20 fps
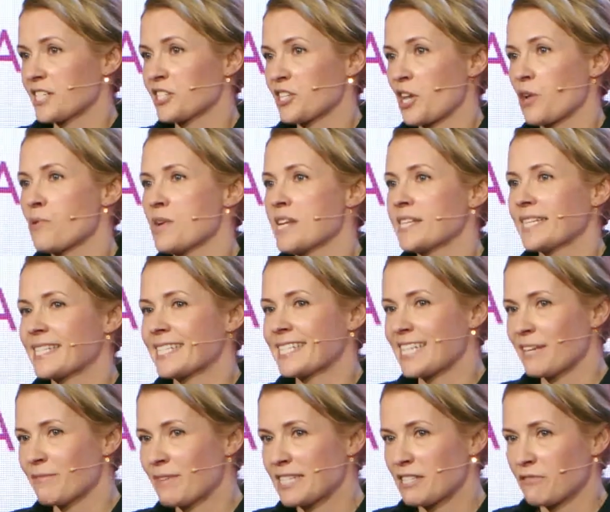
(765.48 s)
showing that
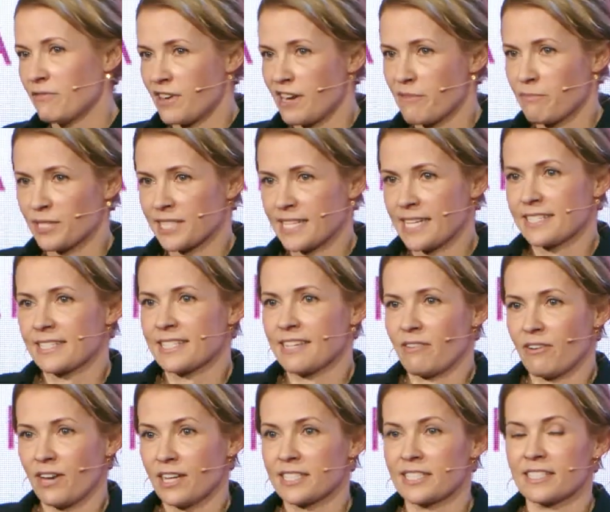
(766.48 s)
75%
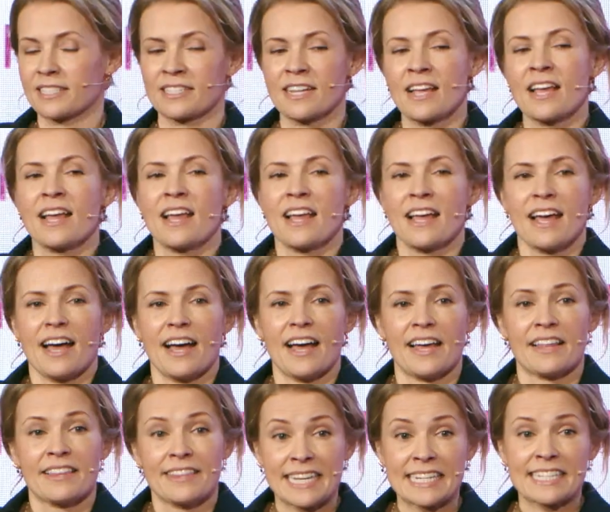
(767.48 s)
of us
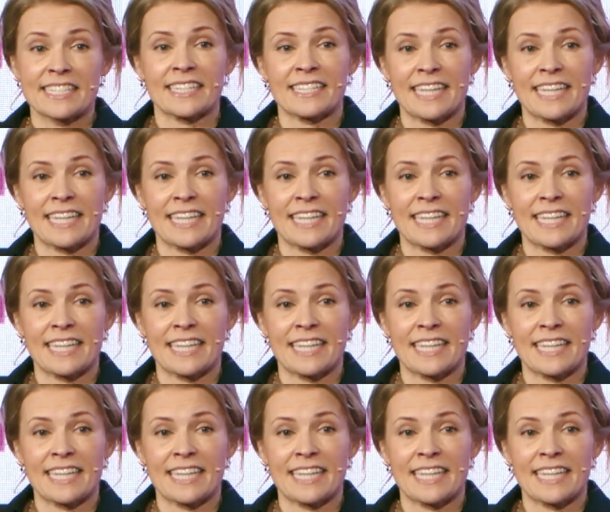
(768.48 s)
thinks that